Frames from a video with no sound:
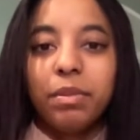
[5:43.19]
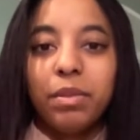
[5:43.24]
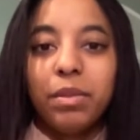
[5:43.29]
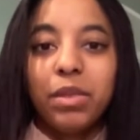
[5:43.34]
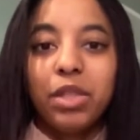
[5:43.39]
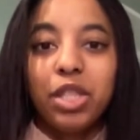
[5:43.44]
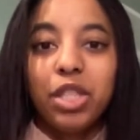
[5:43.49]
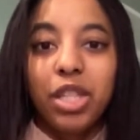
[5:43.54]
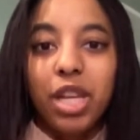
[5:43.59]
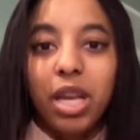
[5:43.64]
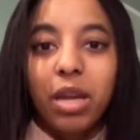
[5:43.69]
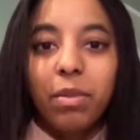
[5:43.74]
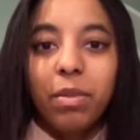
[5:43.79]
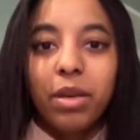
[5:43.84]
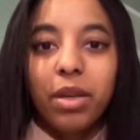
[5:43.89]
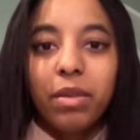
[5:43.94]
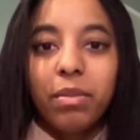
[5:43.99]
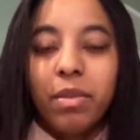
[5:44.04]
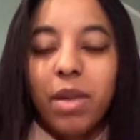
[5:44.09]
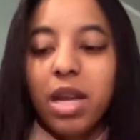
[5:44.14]
shape
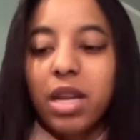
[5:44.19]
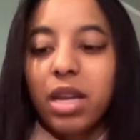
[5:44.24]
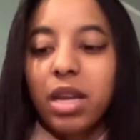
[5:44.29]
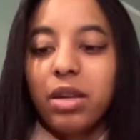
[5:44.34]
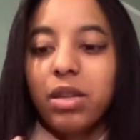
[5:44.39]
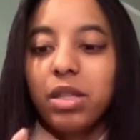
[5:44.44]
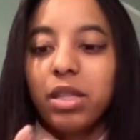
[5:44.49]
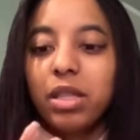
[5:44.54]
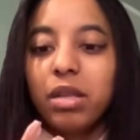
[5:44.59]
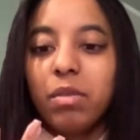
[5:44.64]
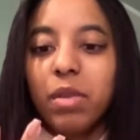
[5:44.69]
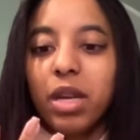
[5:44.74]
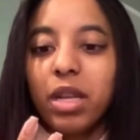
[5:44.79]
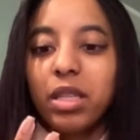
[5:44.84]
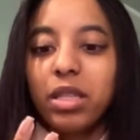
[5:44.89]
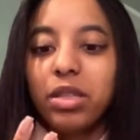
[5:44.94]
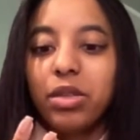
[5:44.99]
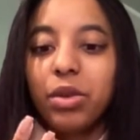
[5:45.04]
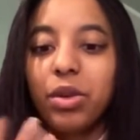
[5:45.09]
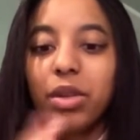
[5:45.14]
my nails to make
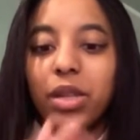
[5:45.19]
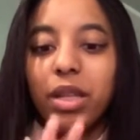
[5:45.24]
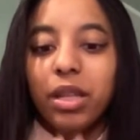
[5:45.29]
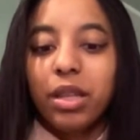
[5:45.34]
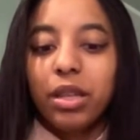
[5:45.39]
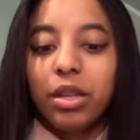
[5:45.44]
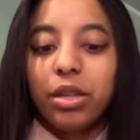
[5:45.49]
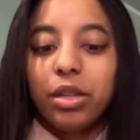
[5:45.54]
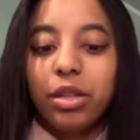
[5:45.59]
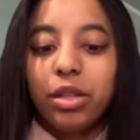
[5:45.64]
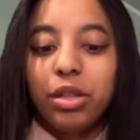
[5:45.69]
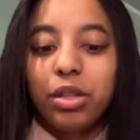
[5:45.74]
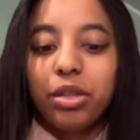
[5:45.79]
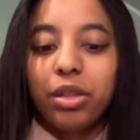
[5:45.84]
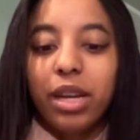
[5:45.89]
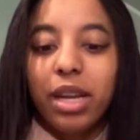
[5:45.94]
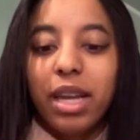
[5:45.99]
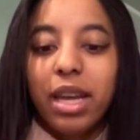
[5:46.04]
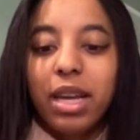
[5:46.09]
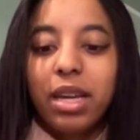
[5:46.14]
sure that they're the
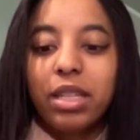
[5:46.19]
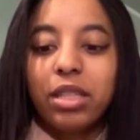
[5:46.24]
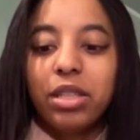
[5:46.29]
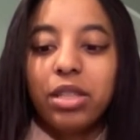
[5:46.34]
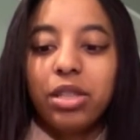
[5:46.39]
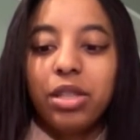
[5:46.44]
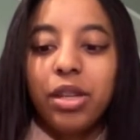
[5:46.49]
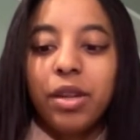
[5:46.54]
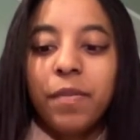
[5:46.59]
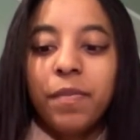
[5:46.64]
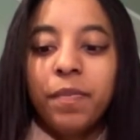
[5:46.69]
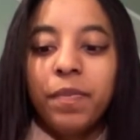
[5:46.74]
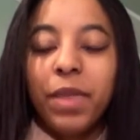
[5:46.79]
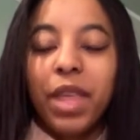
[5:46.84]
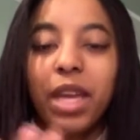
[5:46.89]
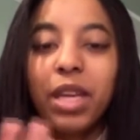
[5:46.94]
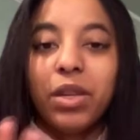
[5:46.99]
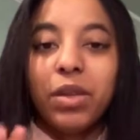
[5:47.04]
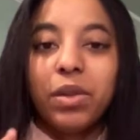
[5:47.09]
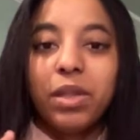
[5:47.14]
straight edge
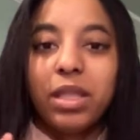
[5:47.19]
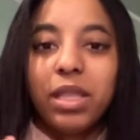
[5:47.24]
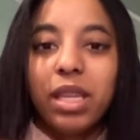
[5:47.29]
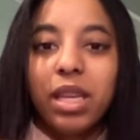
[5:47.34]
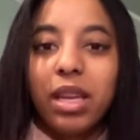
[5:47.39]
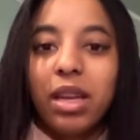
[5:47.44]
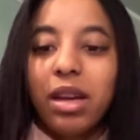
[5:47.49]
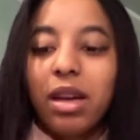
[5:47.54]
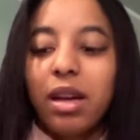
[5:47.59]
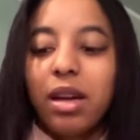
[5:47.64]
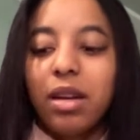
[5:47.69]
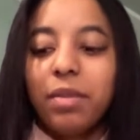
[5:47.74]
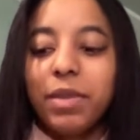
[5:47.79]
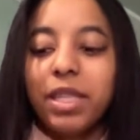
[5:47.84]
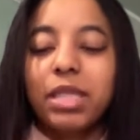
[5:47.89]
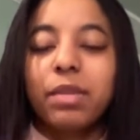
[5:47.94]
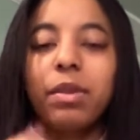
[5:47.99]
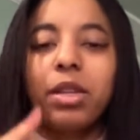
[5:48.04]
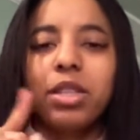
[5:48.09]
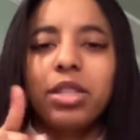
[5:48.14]
that you see,
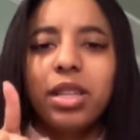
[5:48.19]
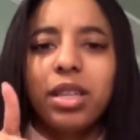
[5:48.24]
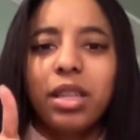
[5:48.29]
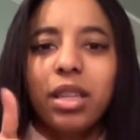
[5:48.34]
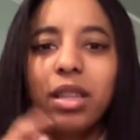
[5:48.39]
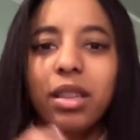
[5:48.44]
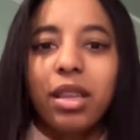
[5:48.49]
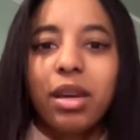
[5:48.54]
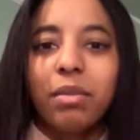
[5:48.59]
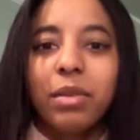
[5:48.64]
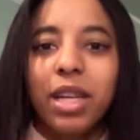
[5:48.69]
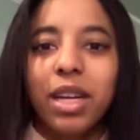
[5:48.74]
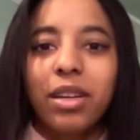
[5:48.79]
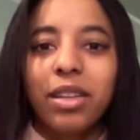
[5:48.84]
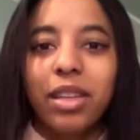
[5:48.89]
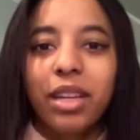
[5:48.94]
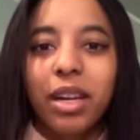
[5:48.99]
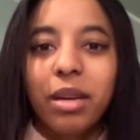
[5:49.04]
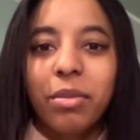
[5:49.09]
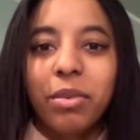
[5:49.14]
especially in the thumbnail
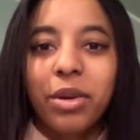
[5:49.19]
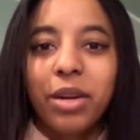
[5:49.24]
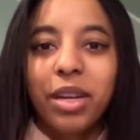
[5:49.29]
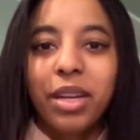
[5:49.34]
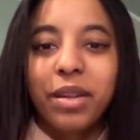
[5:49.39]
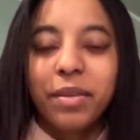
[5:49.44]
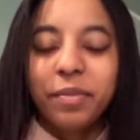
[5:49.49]
that I put